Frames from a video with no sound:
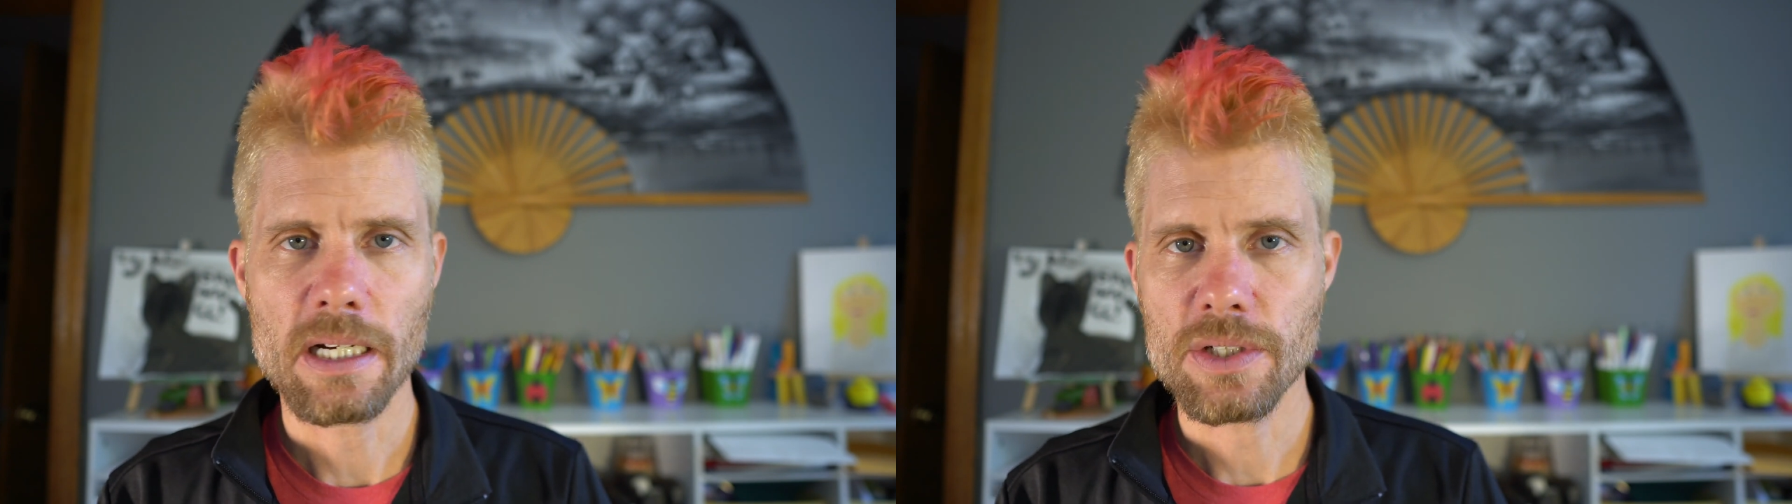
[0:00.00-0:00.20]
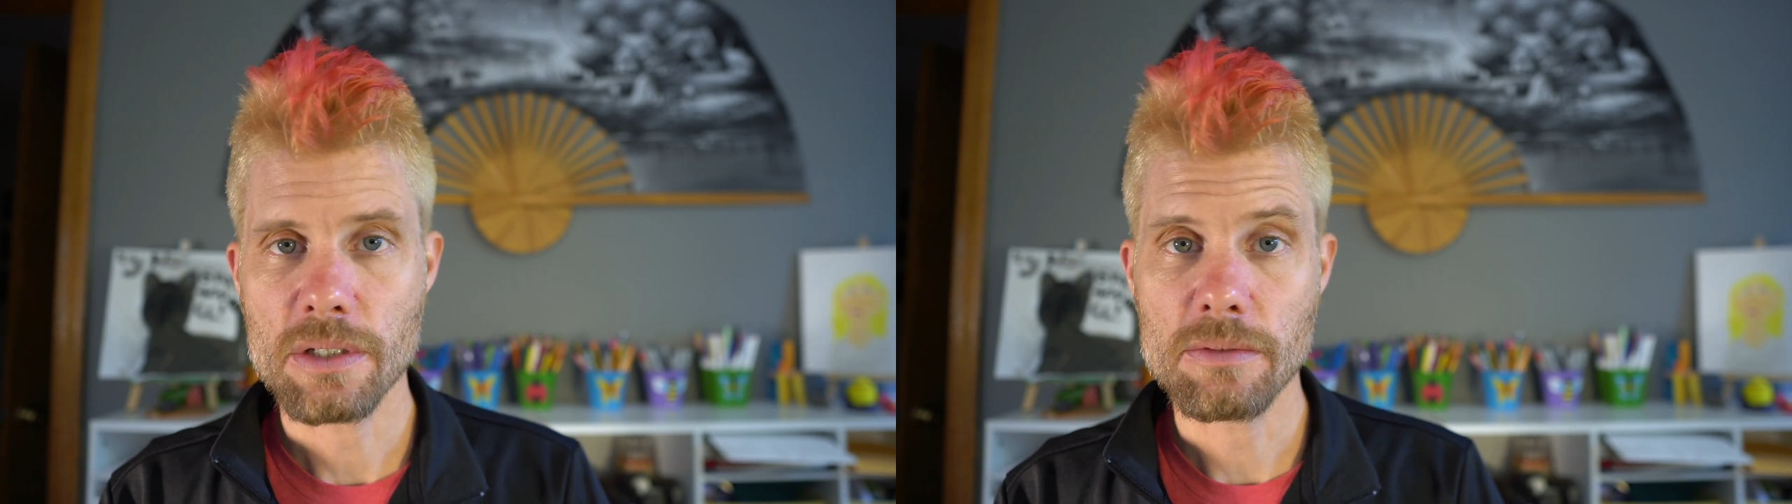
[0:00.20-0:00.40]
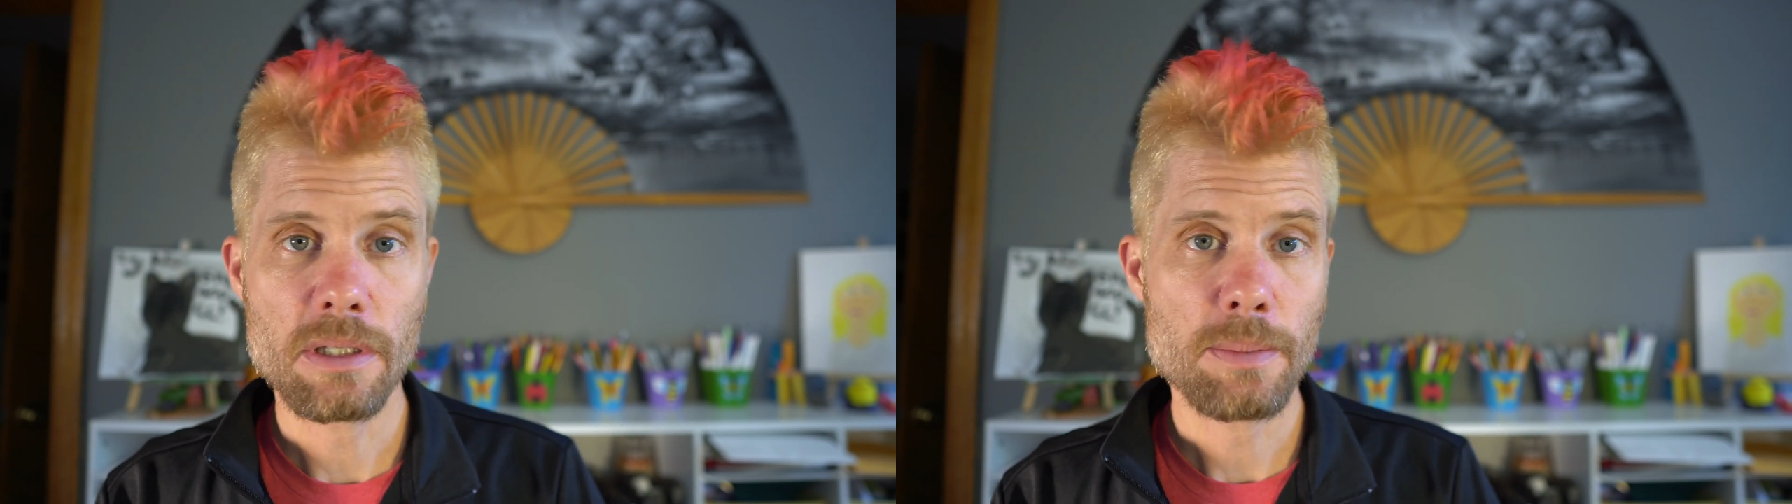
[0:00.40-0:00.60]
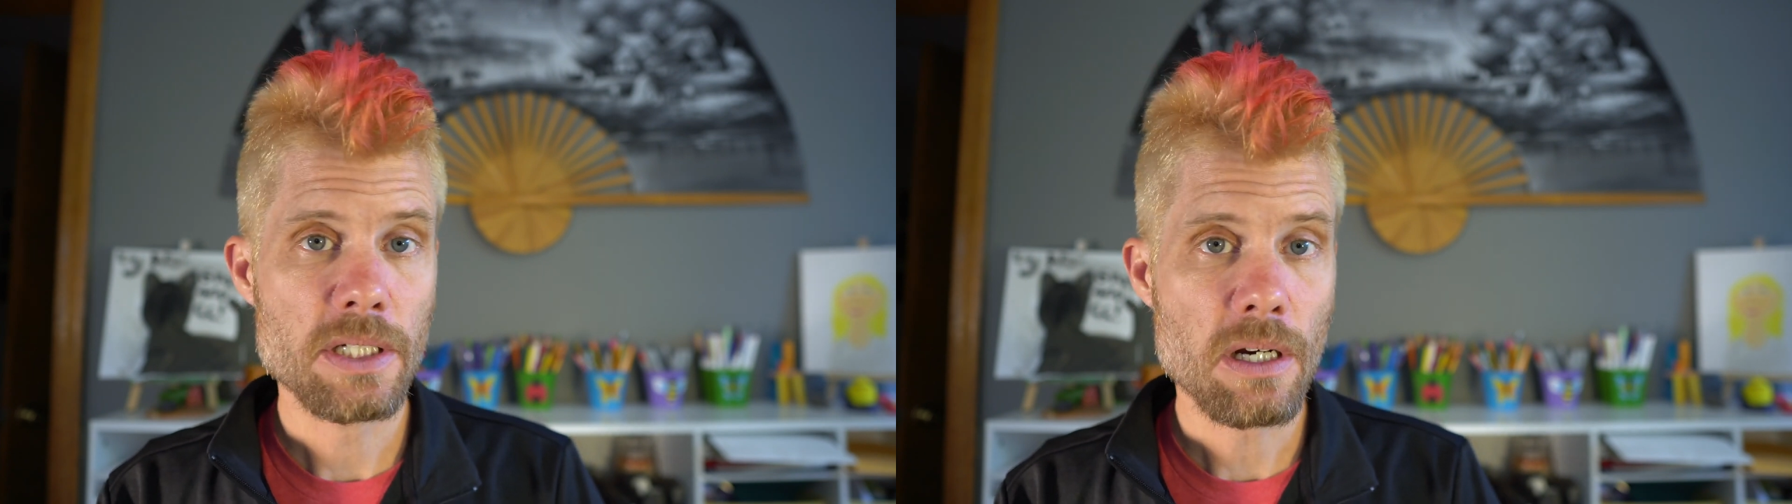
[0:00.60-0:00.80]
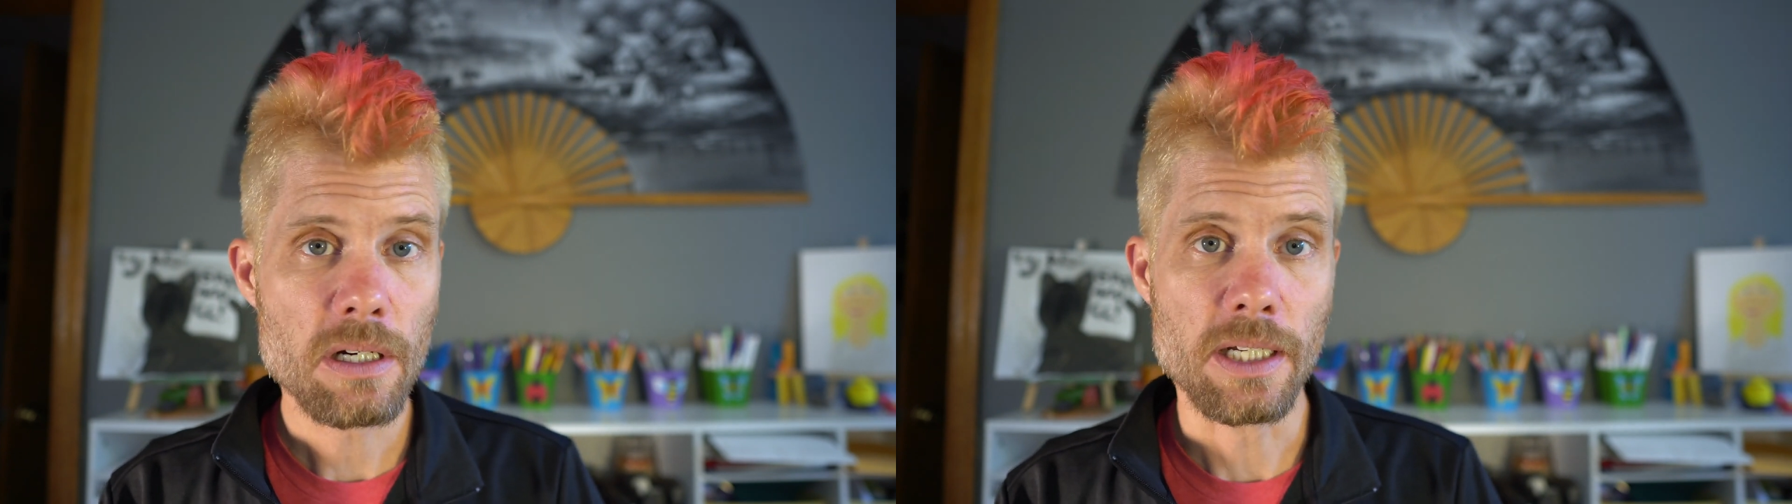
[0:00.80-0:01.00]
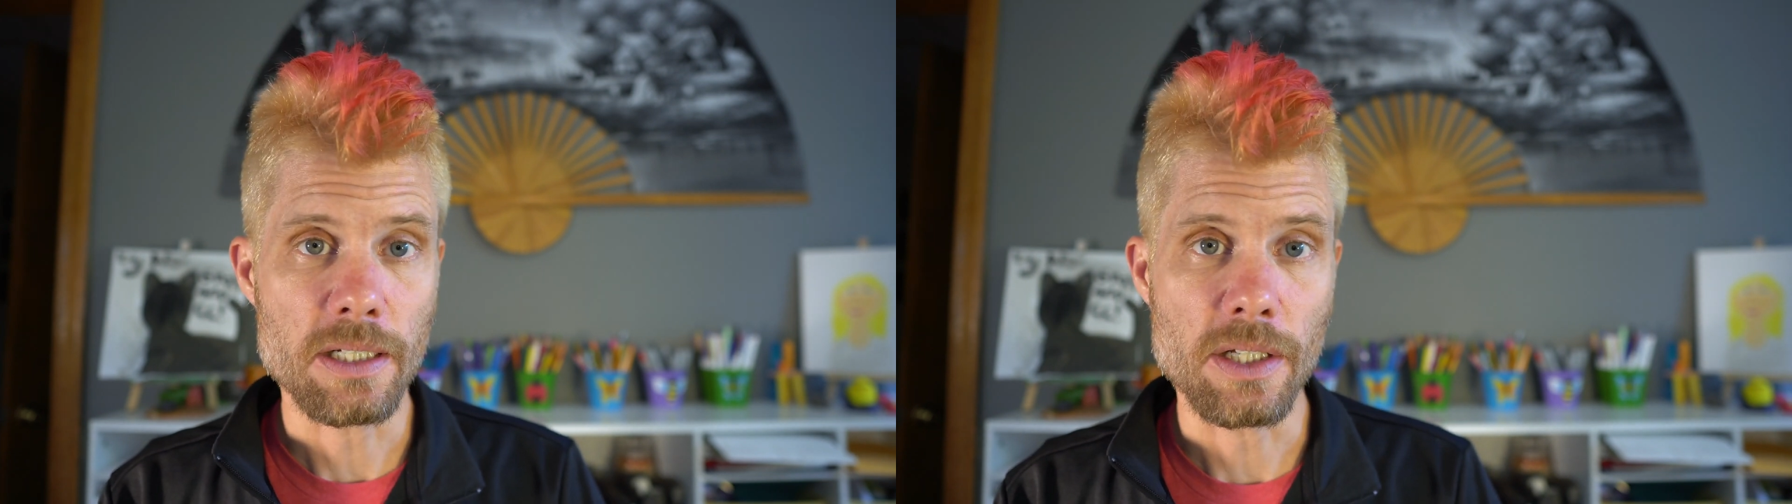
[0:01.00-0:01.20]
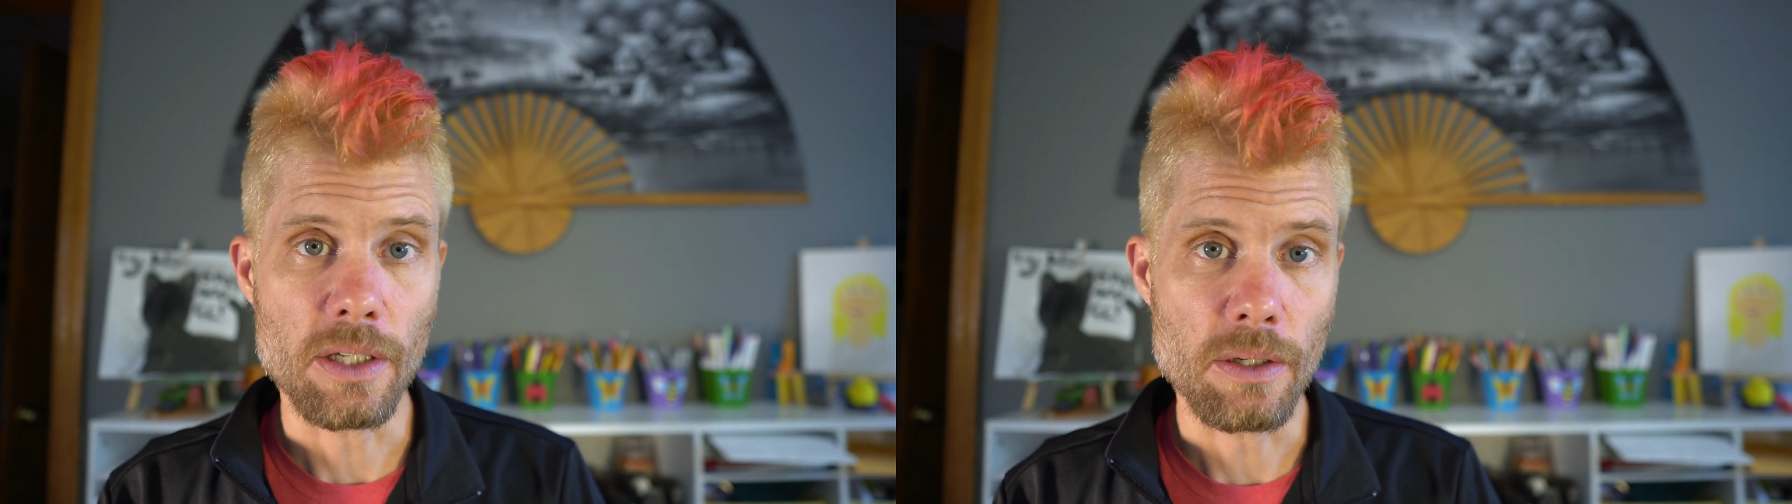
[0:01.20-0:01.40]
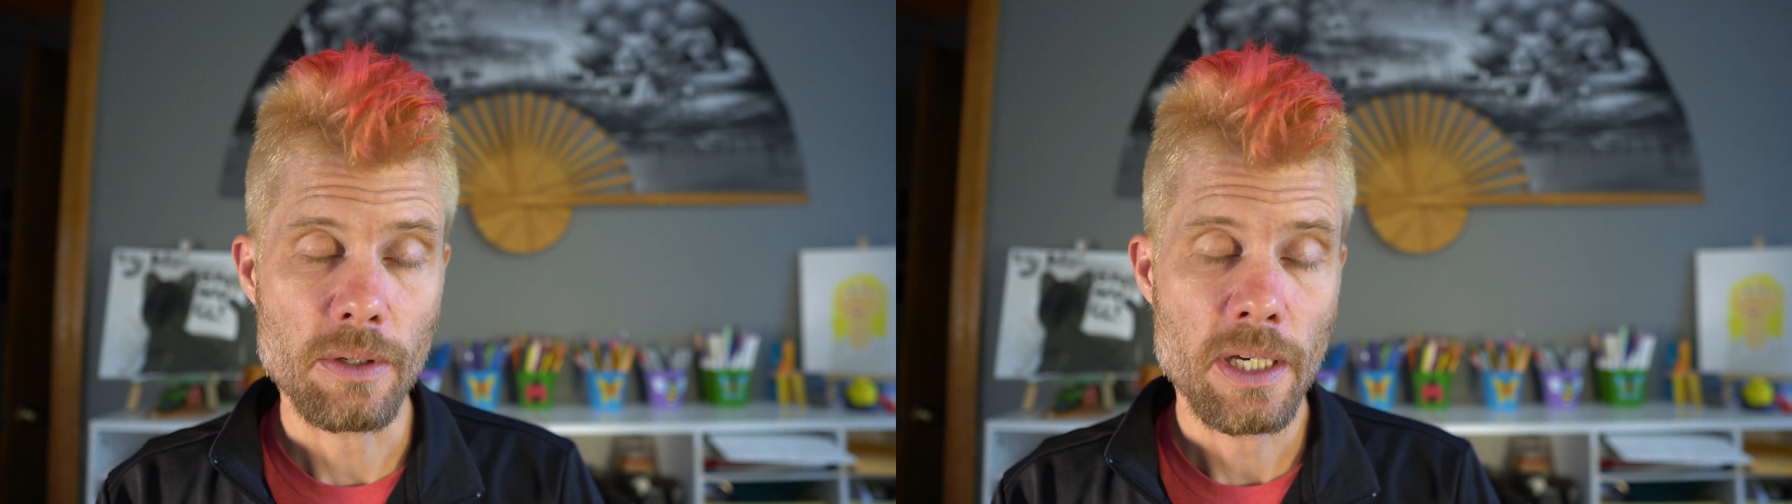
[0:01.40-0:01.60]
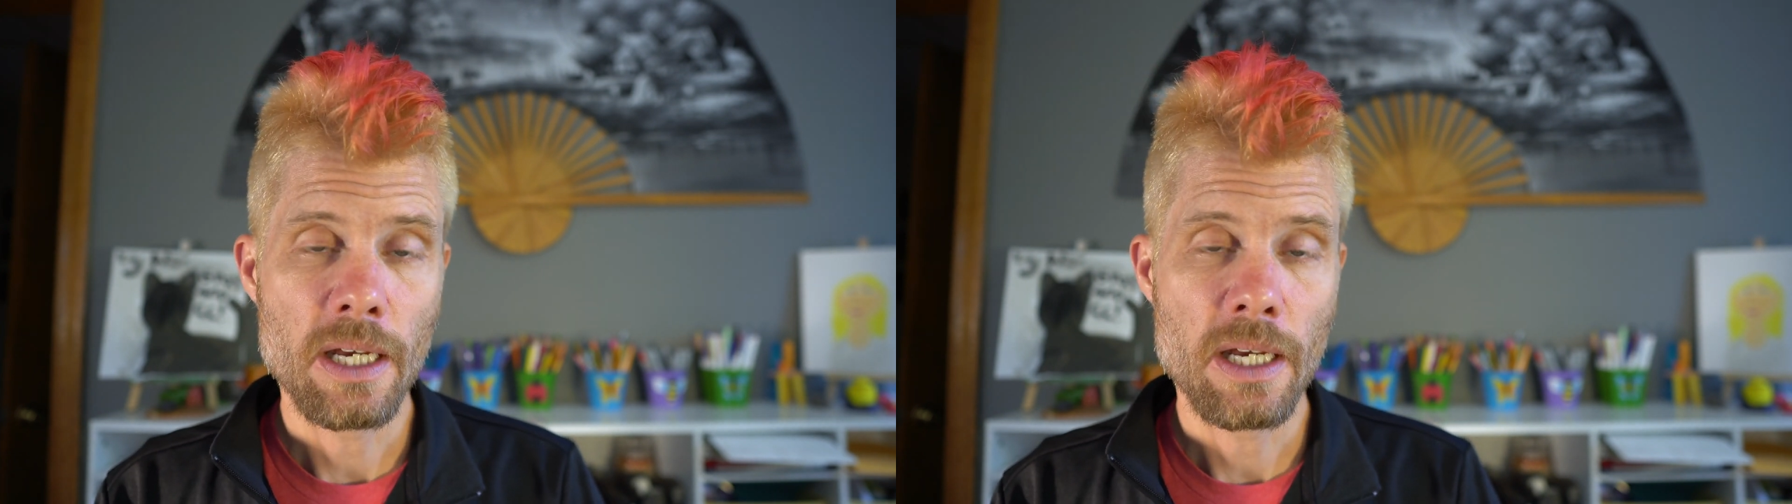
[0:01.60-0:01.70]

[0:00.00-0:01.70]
and I shouldn't really be talking to you.